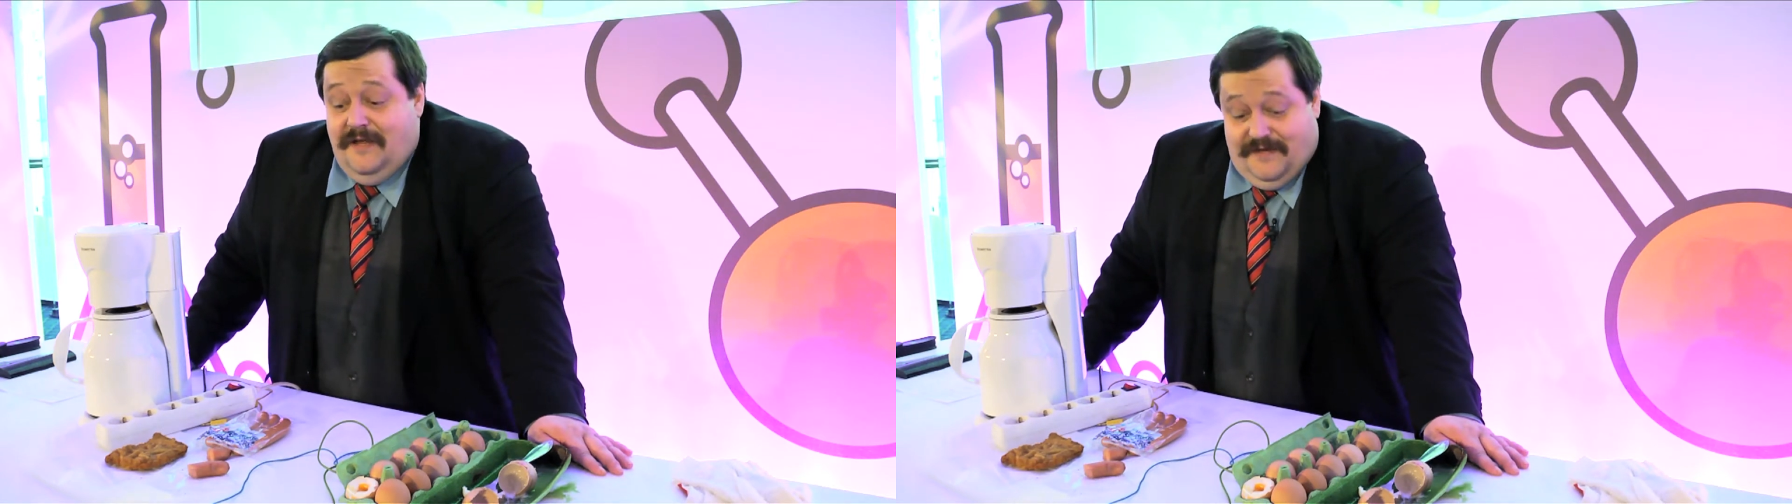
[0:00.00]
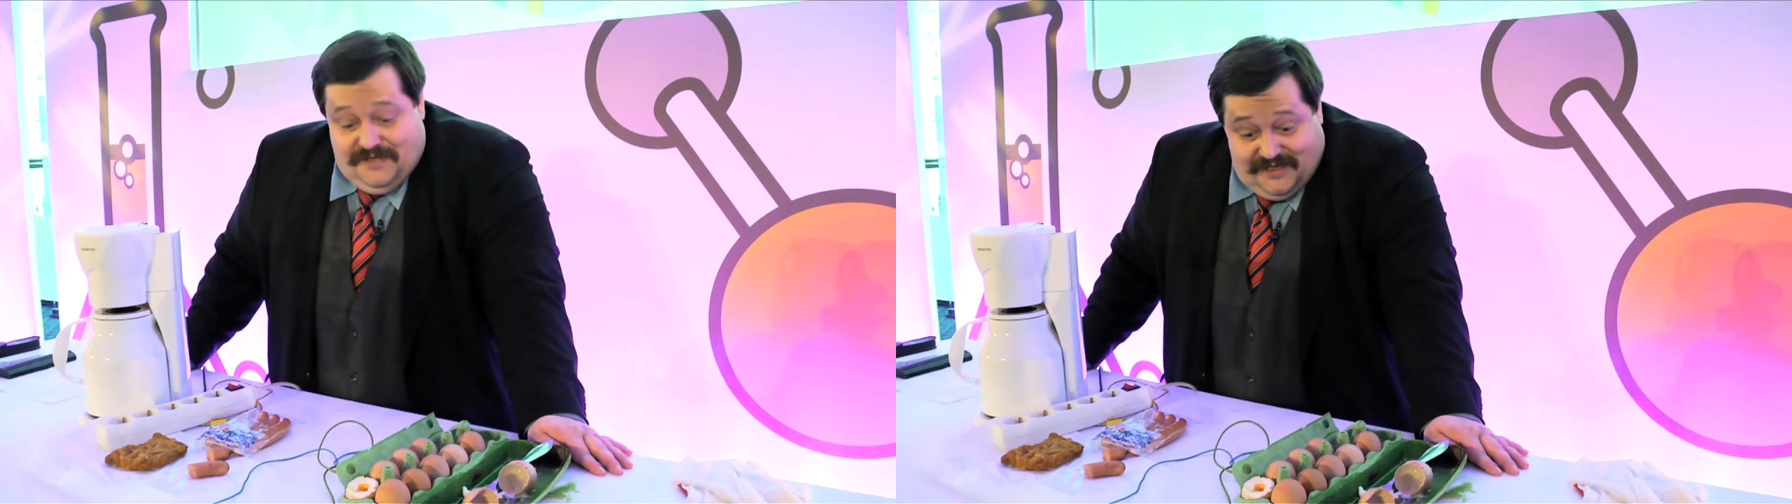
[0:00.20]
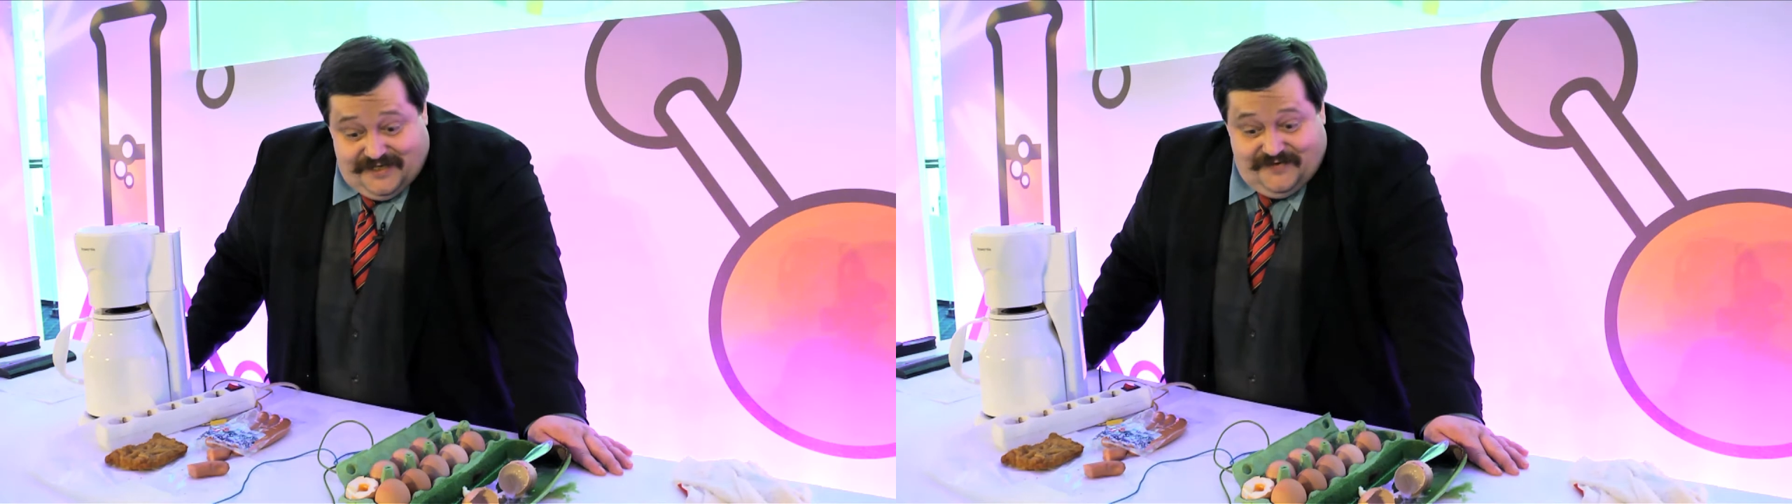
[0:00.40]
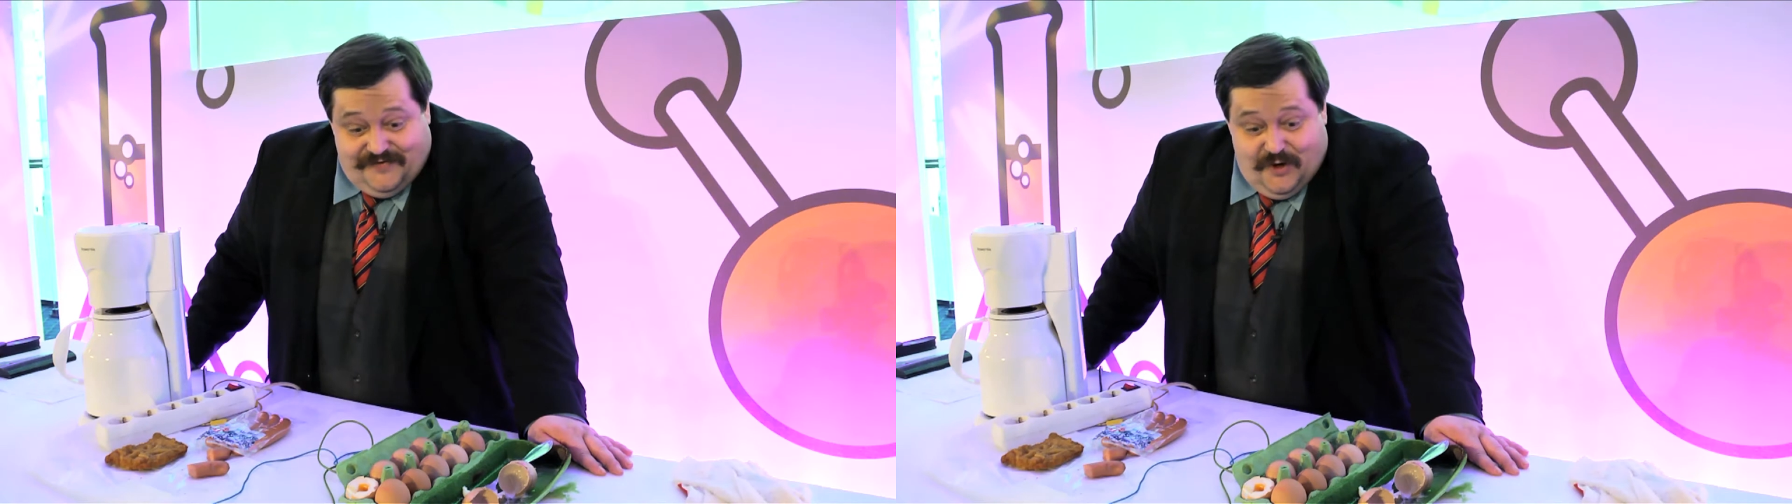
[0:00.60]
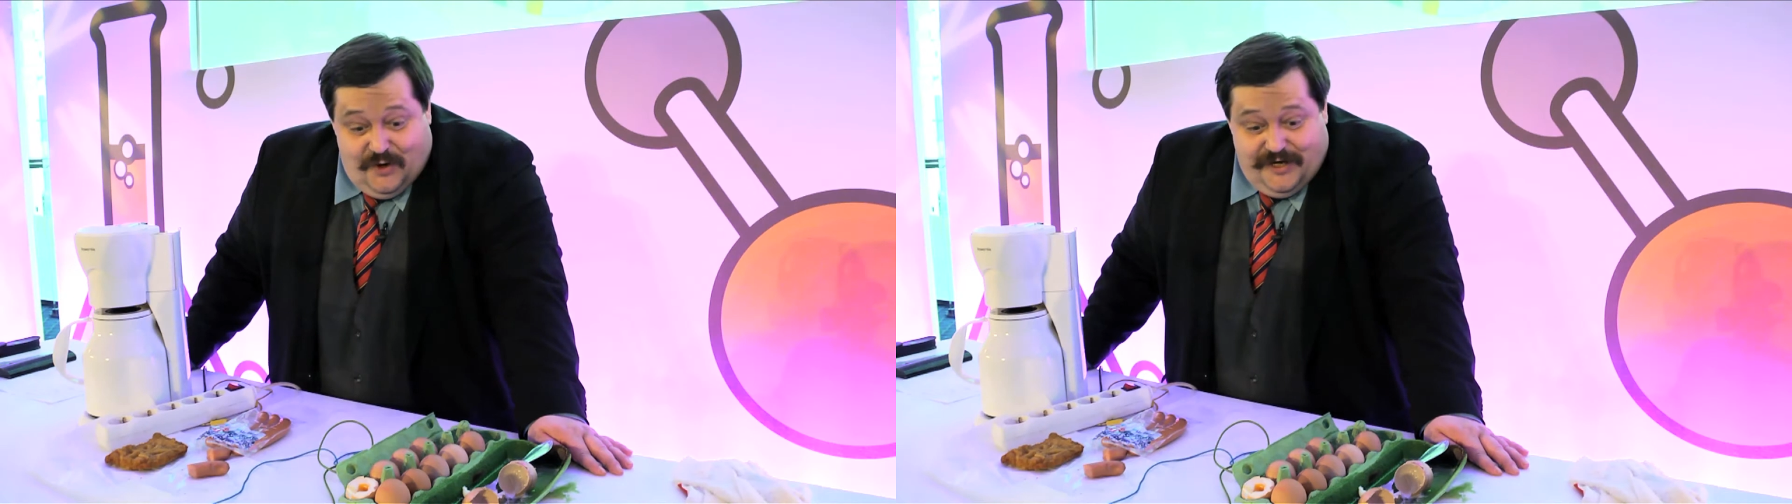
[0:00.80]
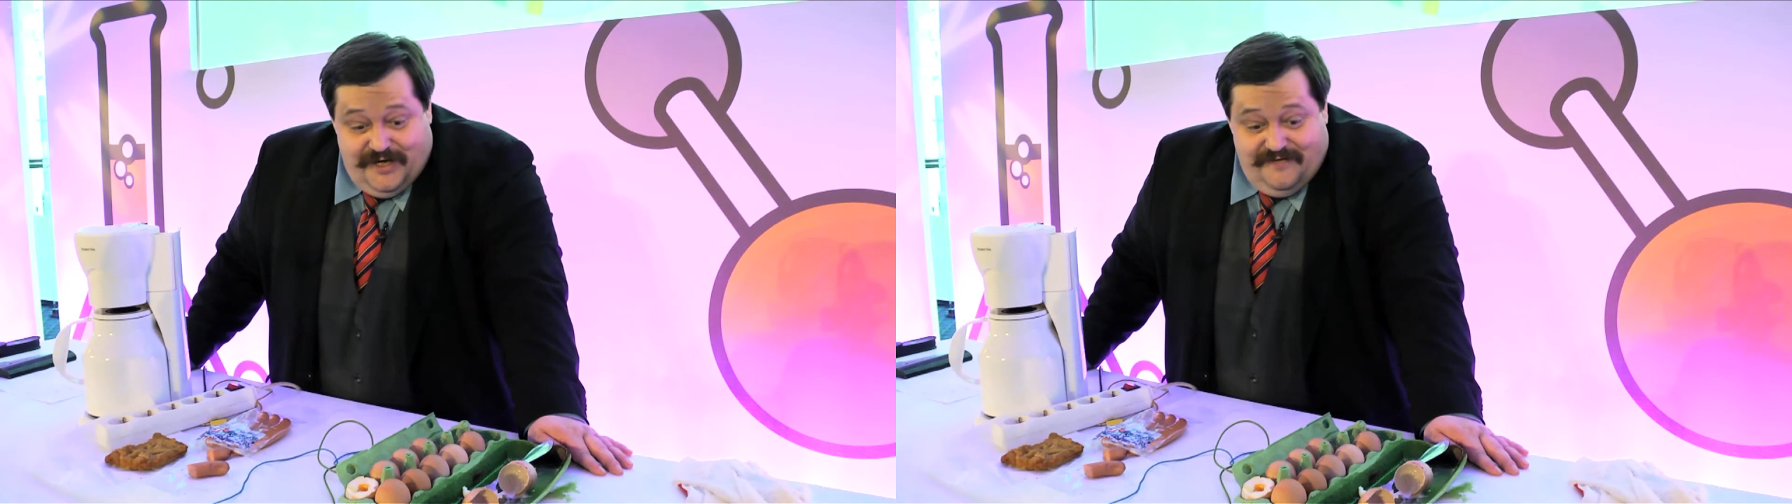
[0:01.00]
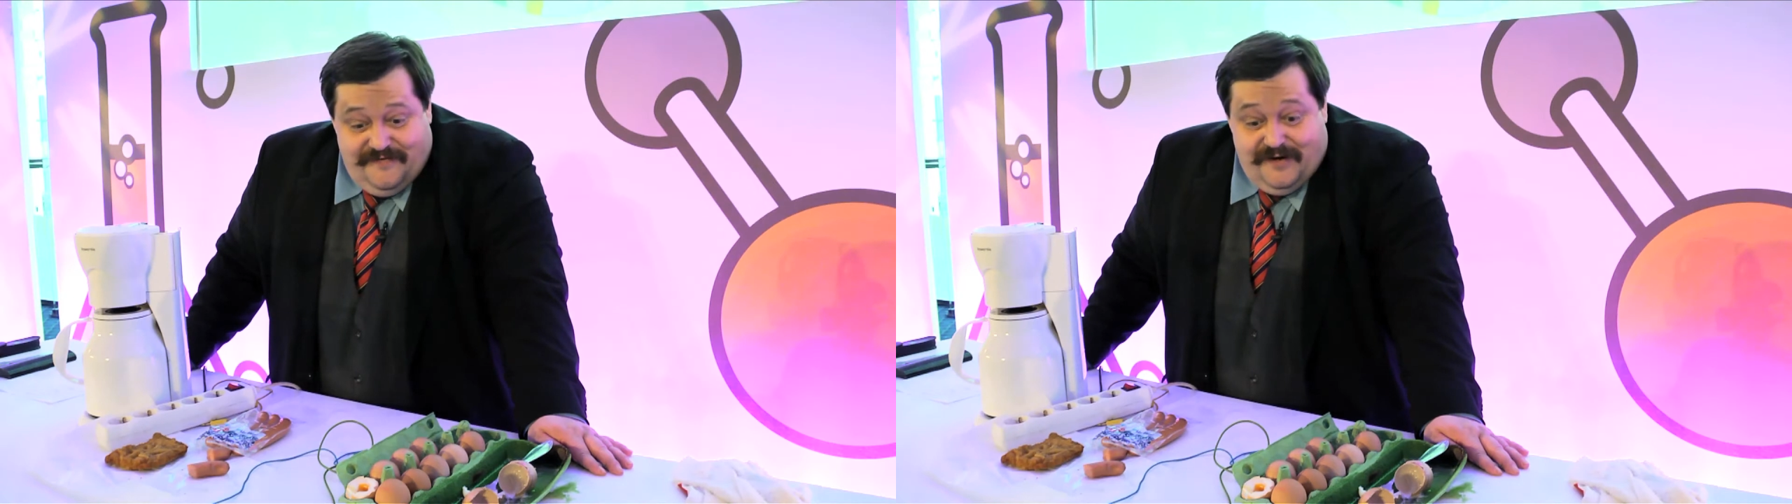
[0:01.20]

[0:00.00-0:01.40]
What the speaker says: the science of cooking,